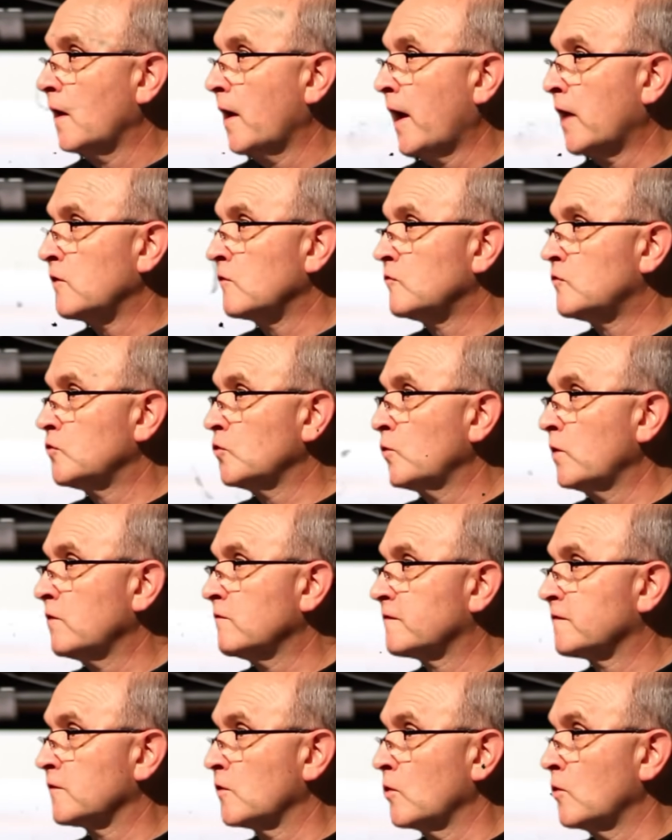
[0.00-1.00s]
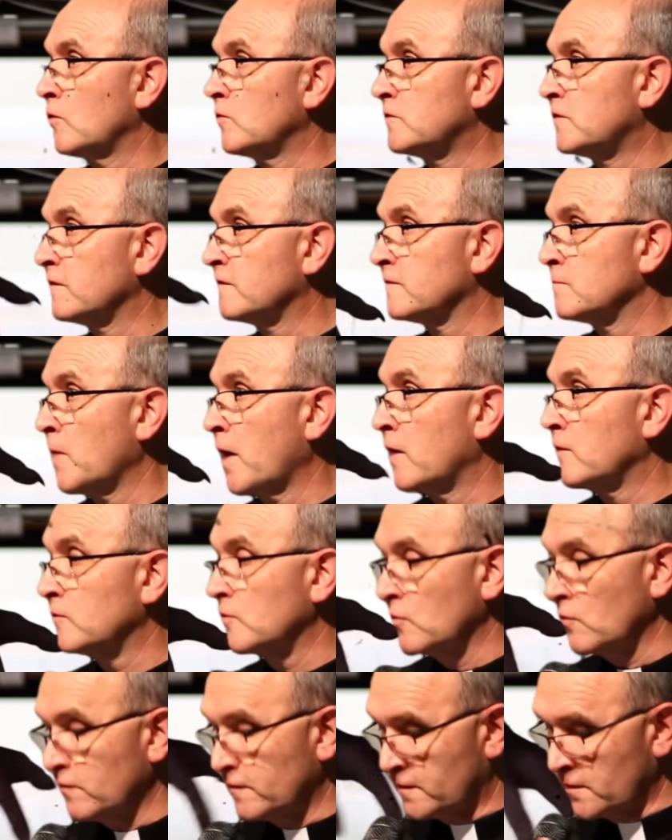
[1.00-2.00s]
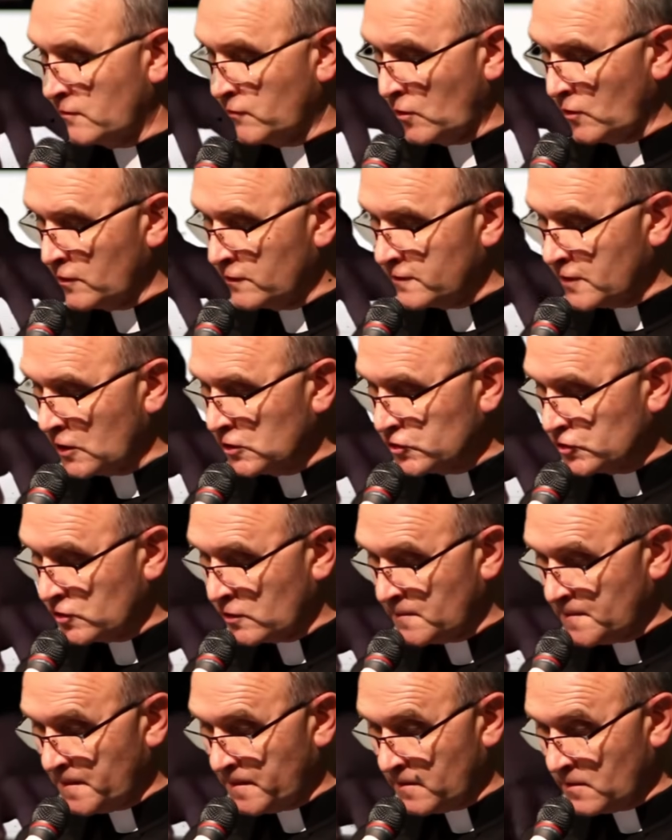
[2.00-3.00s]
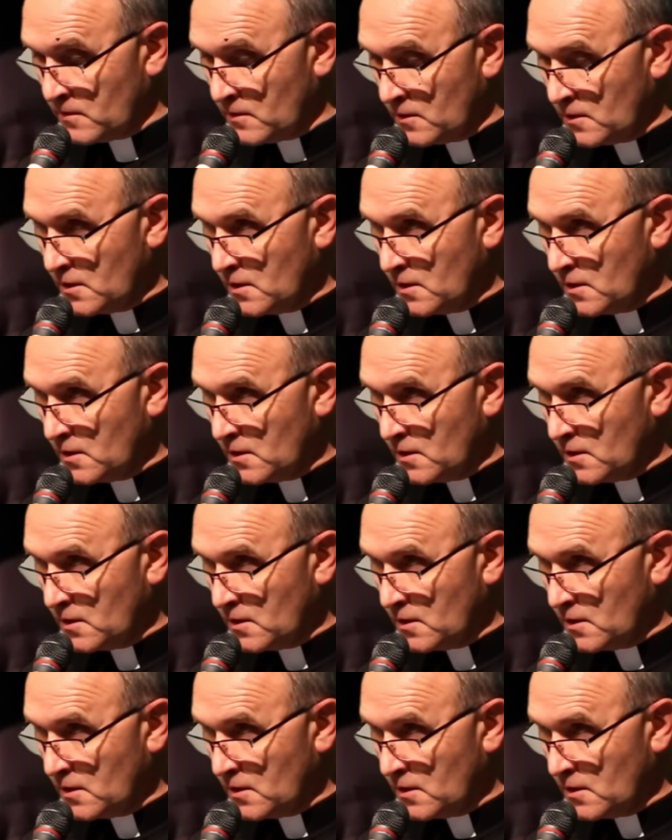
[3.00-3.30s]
George, beside her, held her hand,